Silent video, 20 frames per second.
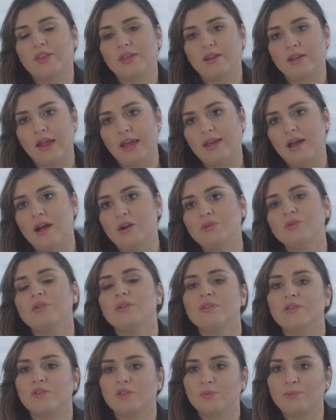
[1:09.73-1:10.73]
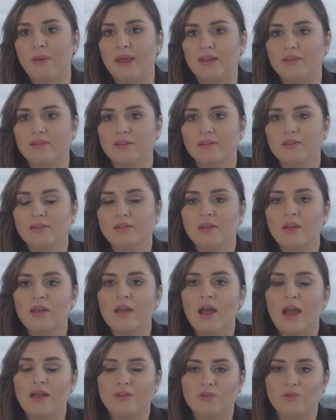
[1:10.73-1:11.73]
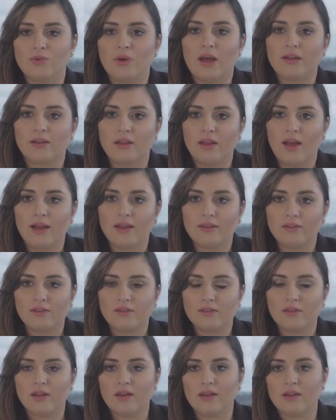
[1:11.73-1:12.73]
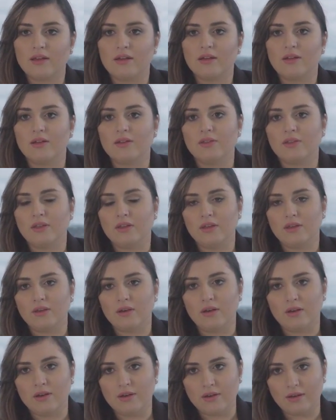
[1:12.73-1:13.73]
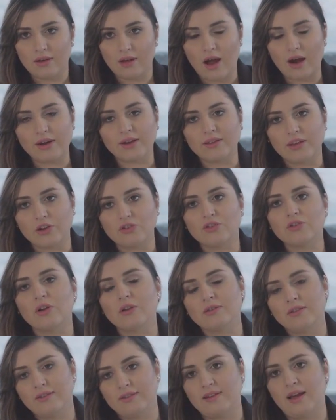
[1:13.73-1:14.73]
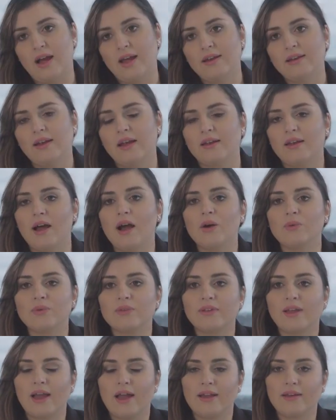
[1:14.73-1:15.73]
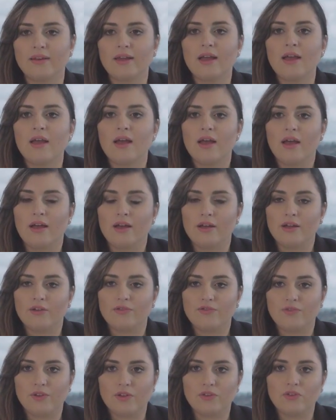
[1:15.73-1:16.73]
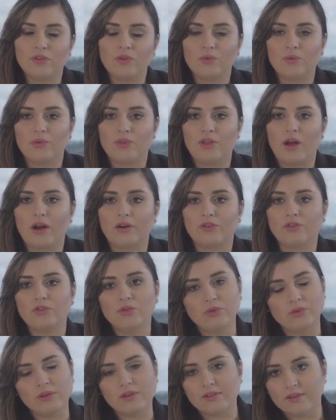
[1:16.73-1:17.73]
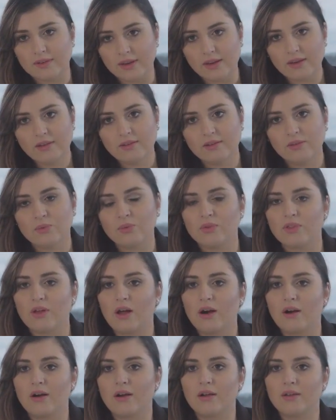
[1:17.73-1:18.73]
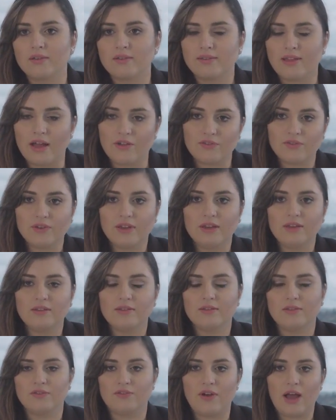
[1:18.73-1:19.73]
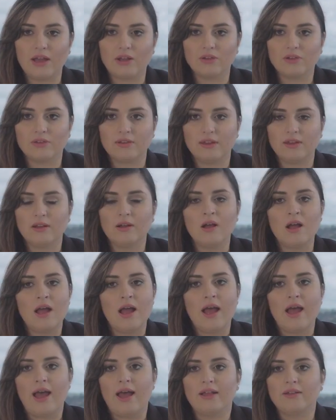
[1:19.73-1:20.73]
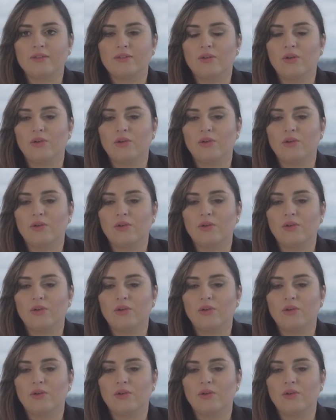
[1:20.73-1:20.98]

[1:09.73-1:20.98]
the layout, the spaces, to analyze the architectural design and how it can fit with our students' needs, with our staff needs, the faculty, and